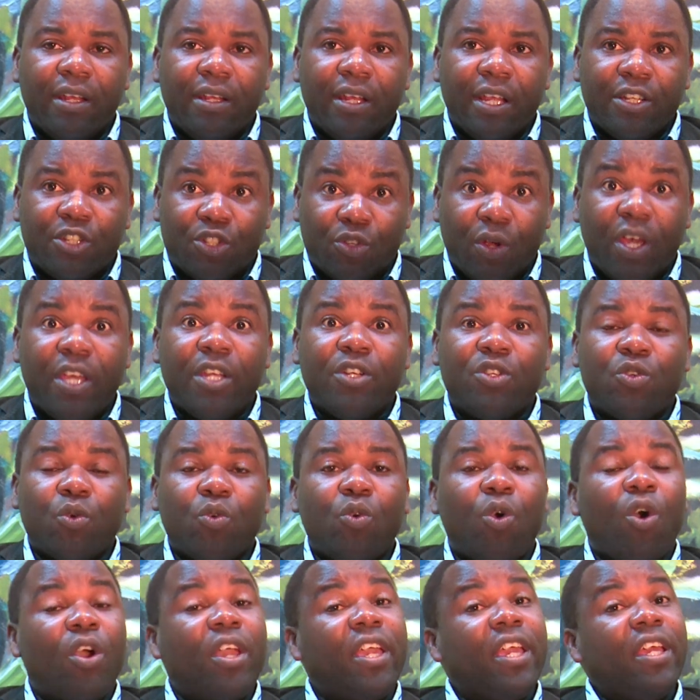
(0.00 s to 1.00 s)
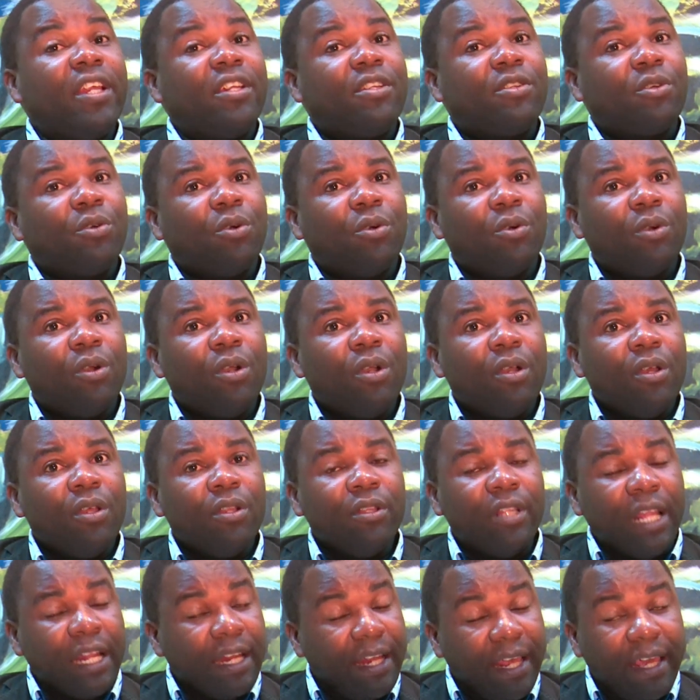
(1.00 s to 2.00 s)
the swine to go into
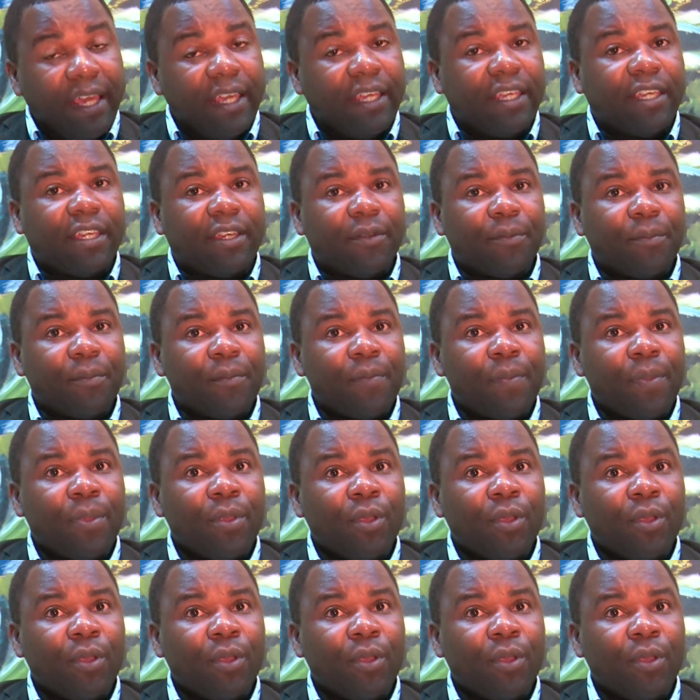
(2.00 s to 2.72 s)
the lake.